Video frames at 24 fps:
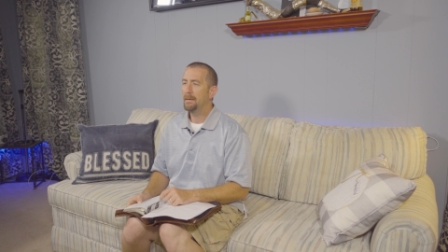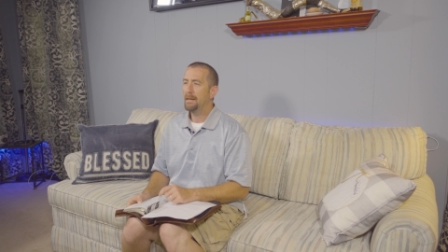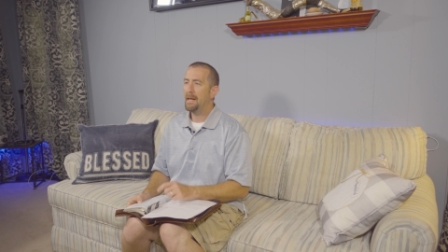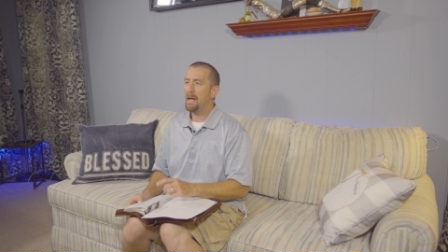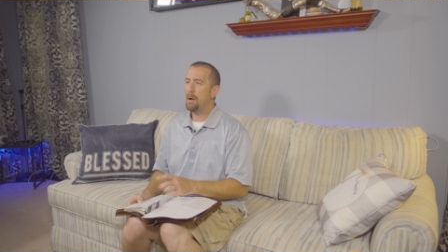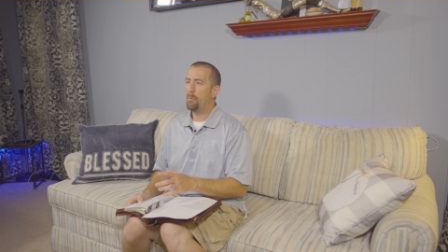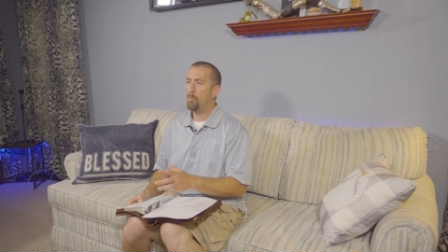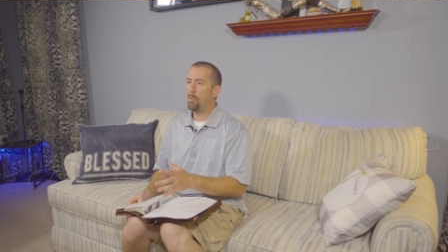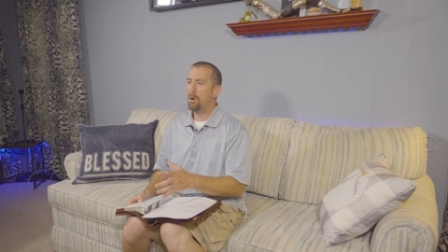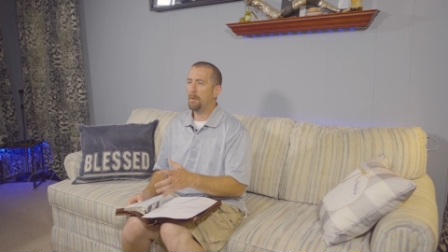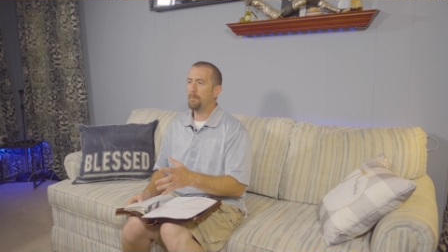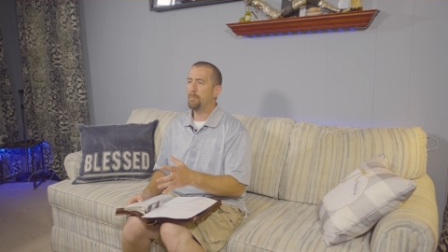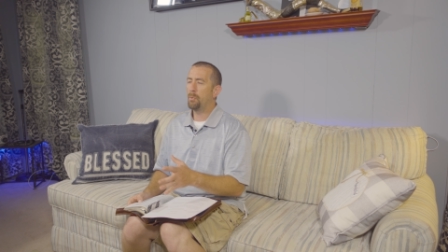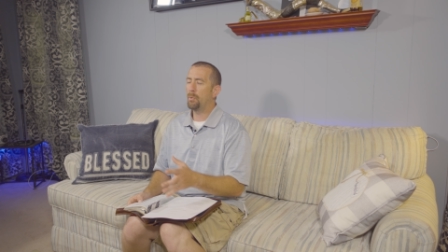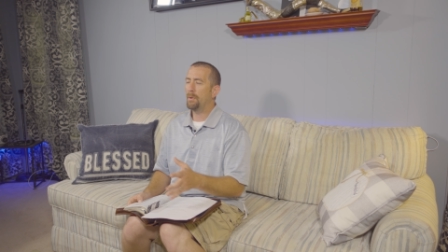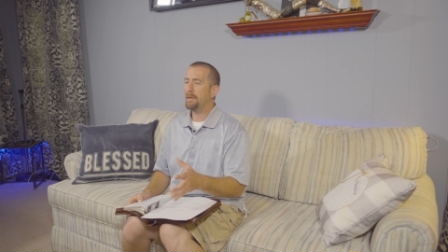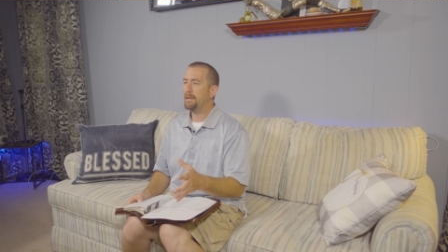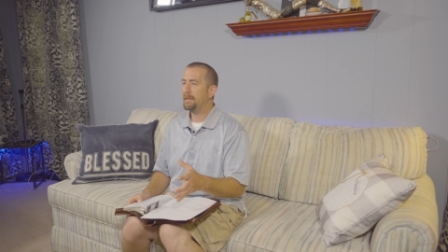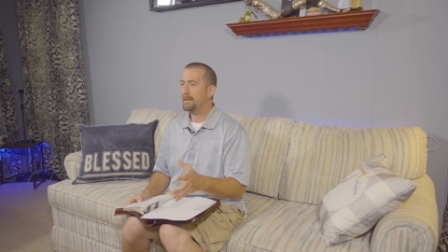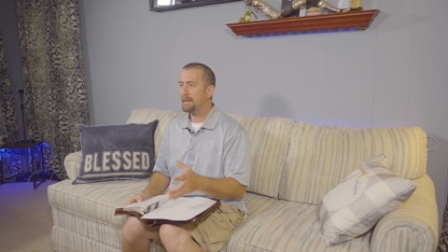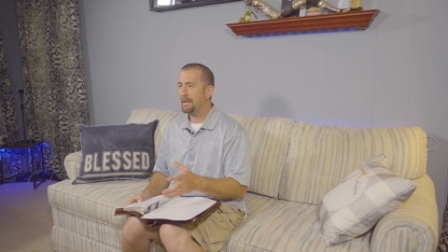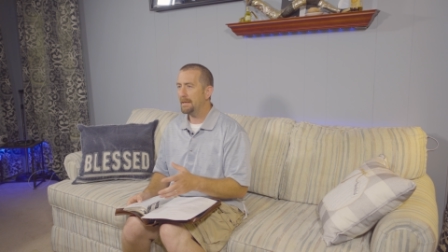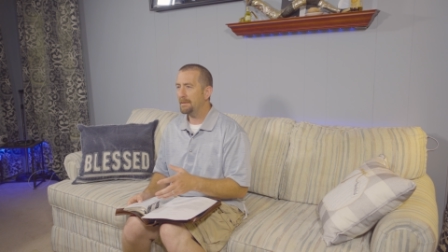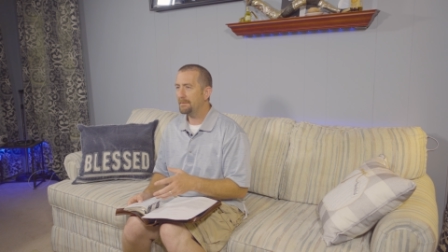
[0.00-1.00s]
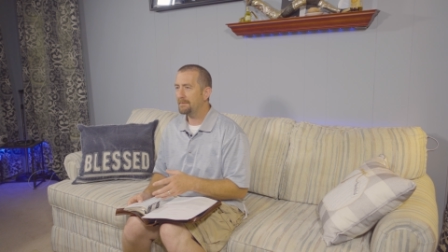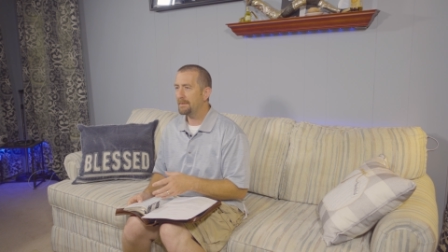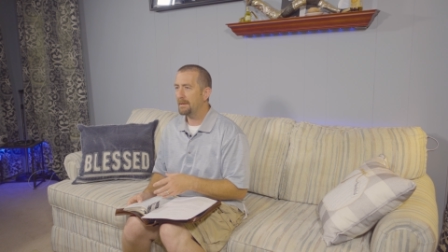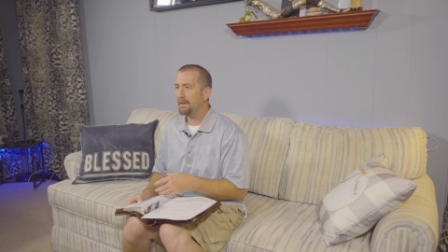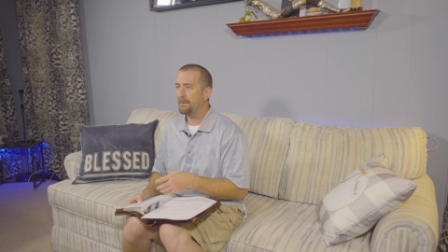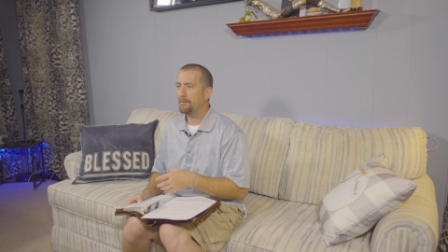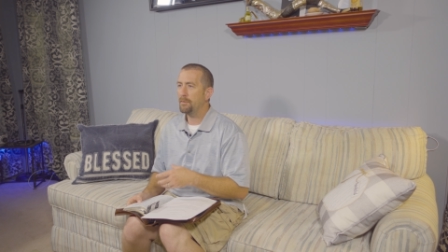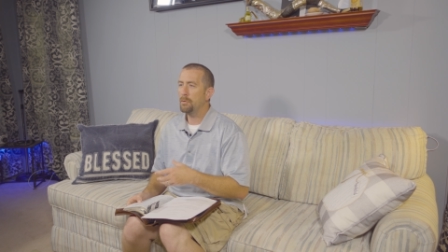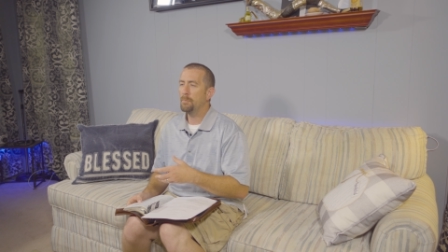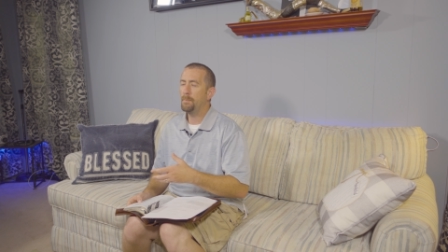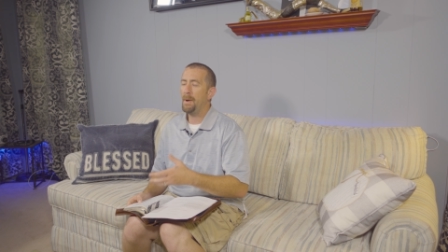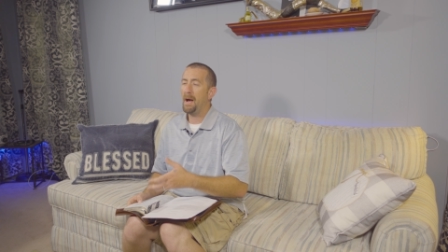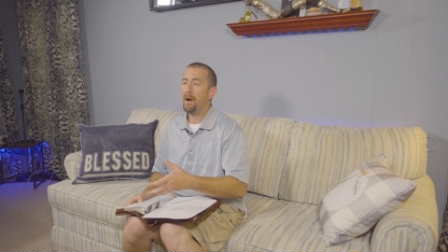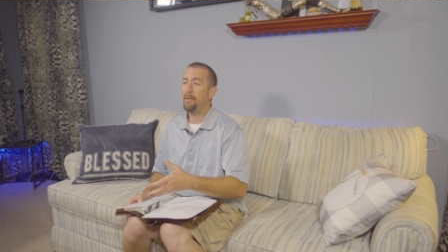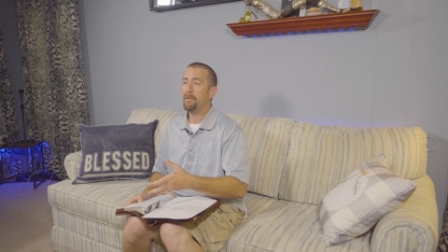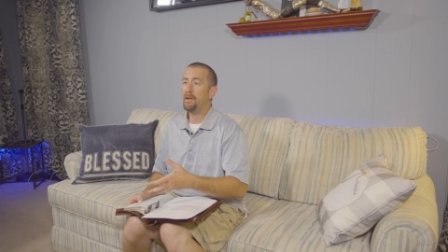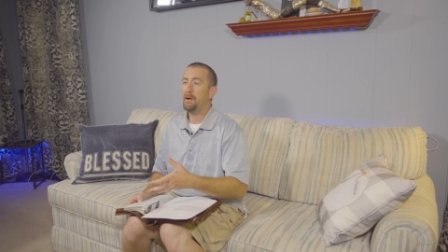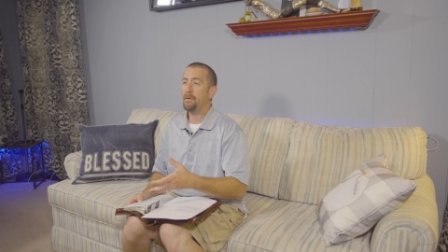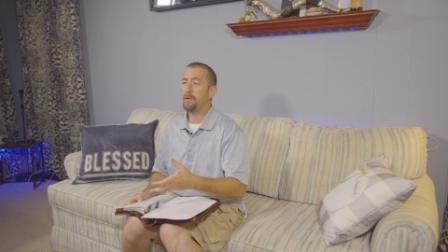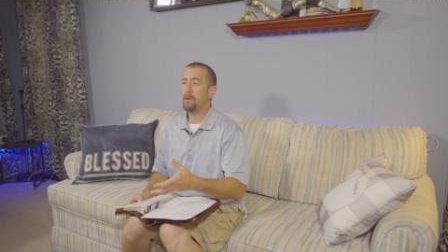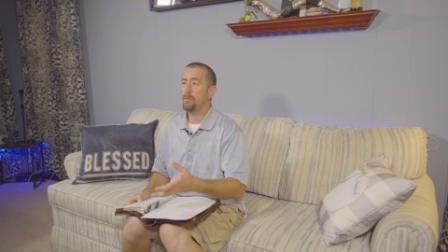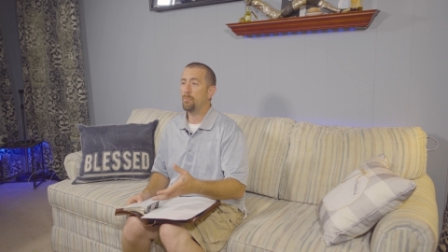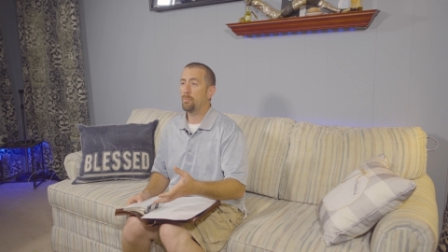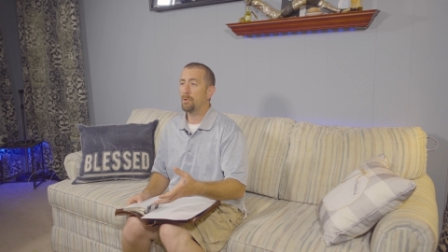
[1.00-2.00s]
At one point he said, if you bow
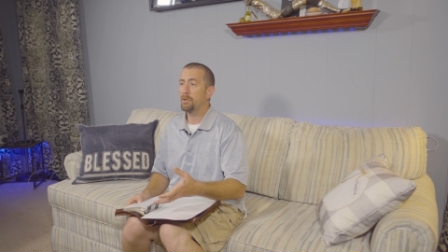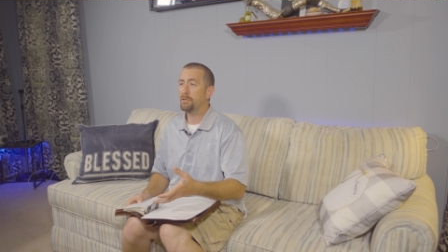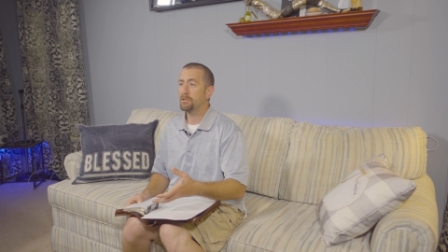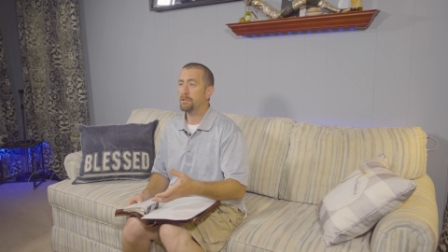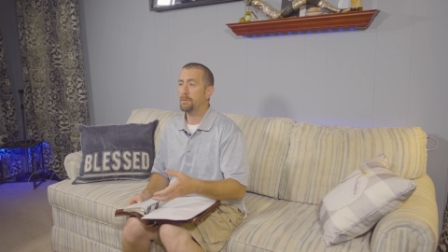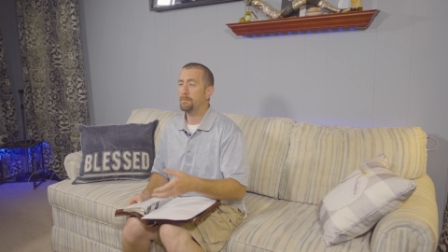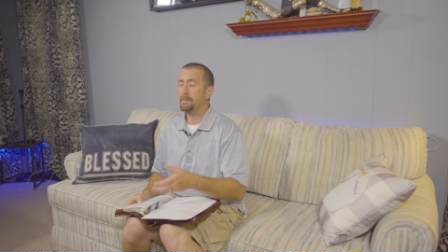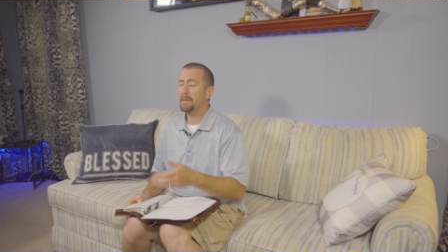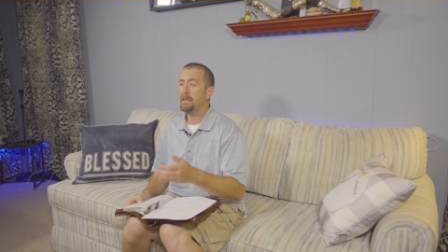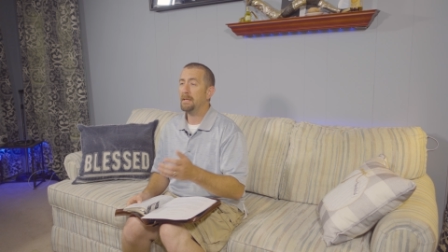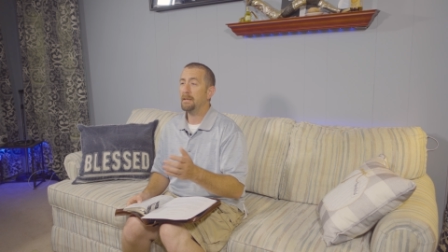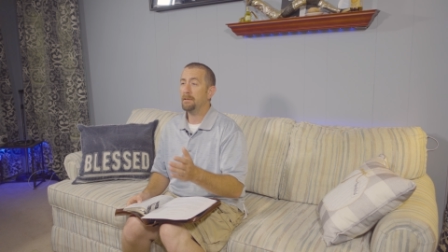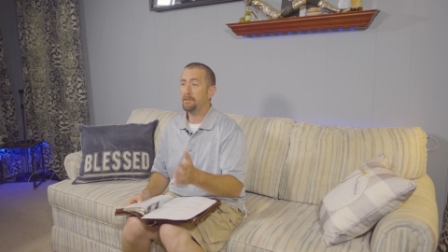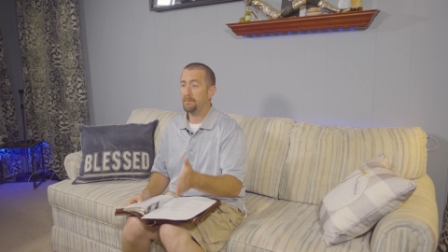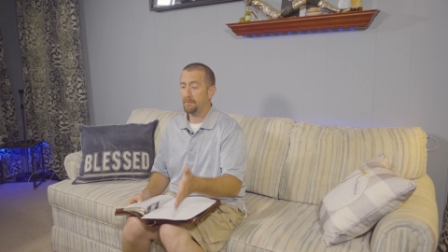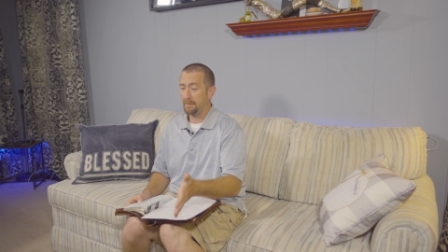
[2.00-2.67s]
down and worship me,